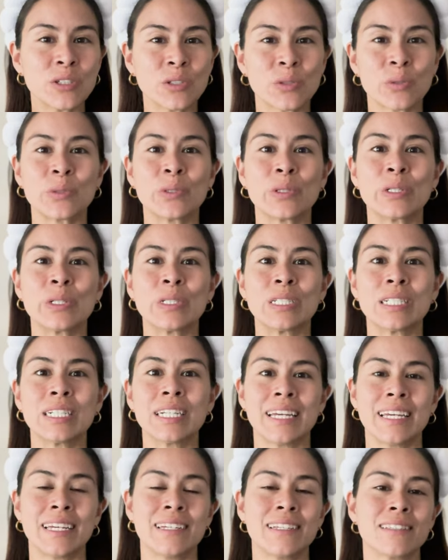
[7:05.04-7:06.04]
tool
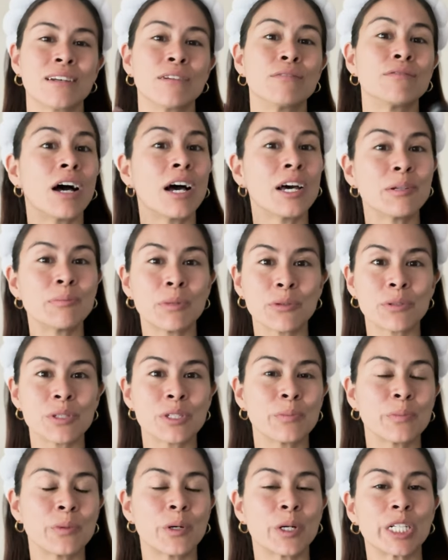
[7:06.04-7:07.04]
is of utmost
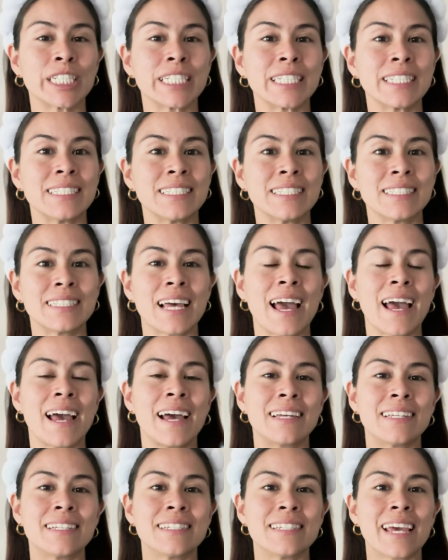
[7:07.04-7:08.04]
importance
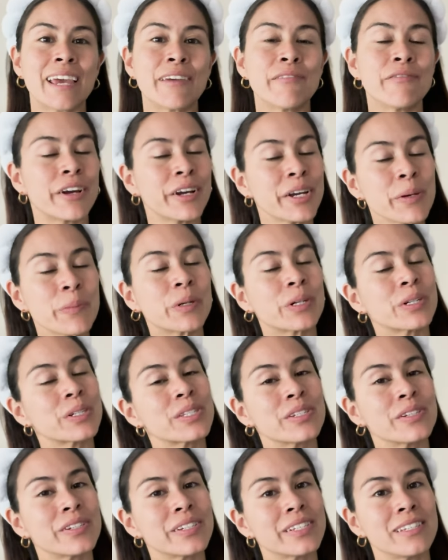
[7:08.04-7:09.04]
and a very
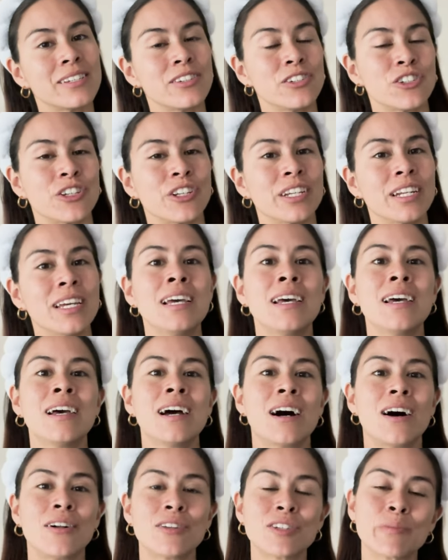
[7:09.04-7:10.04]
personal decision.
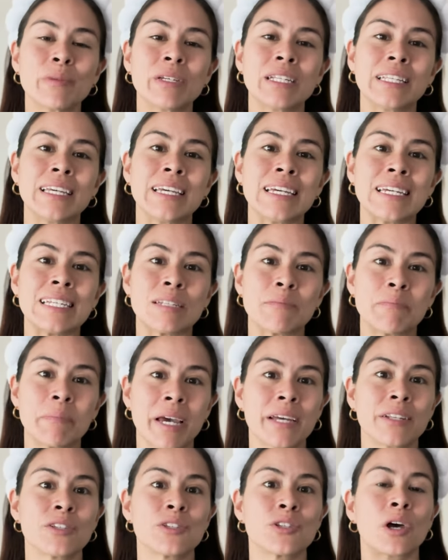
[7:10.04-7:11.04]
Ultimately, it
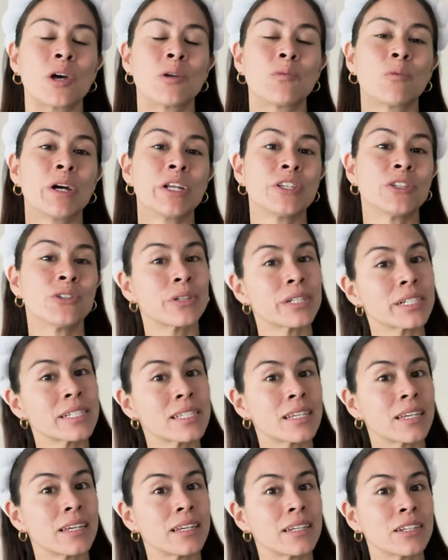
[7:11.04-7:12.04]
depends on what your
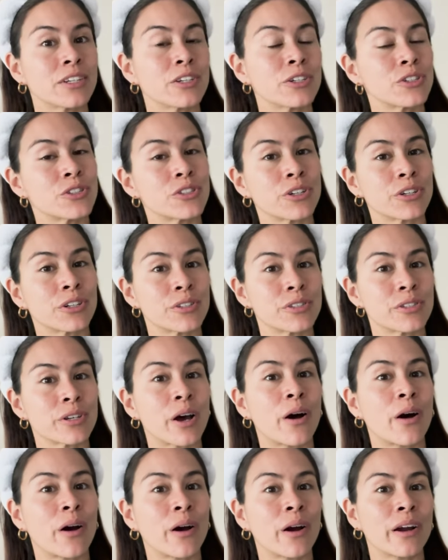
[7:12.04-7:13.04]
skin concerns
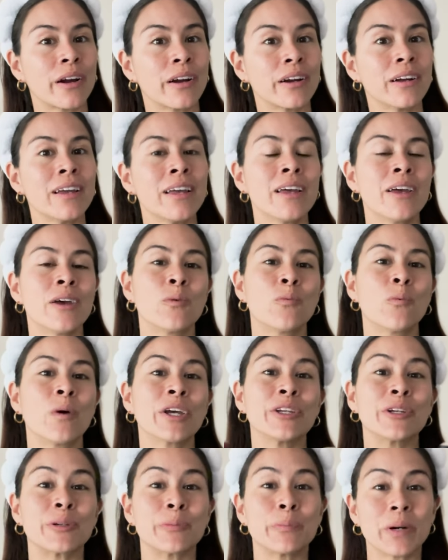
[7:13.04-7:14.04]
are,
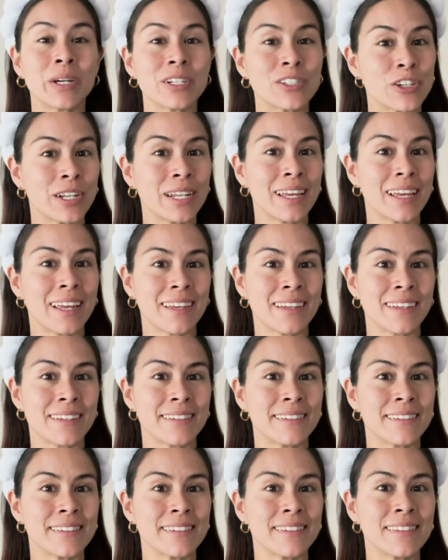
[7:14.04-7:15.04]
what your budget
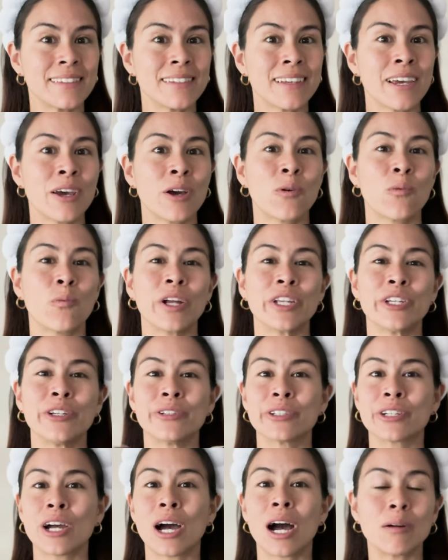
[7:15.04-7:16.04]
is, what
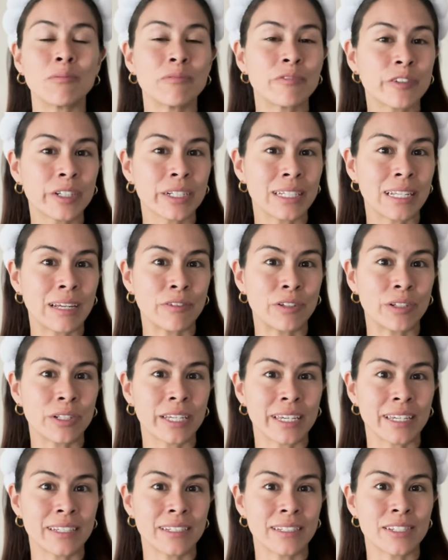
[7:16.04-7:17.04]
your comfort level
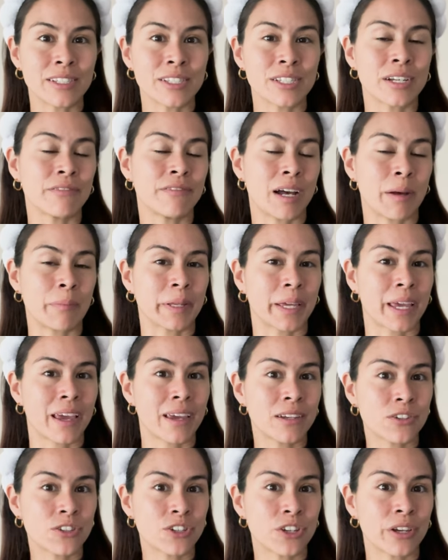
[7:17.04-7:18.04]
is of
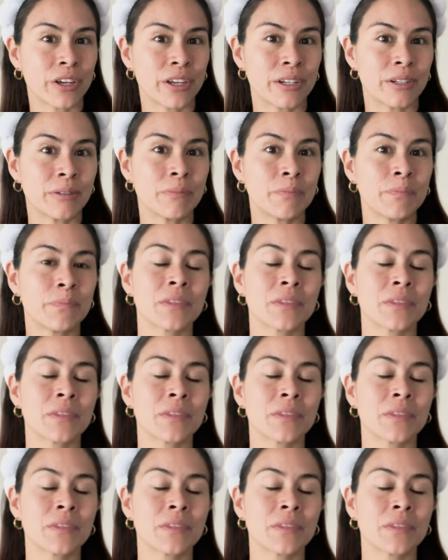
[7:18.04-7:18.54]
application.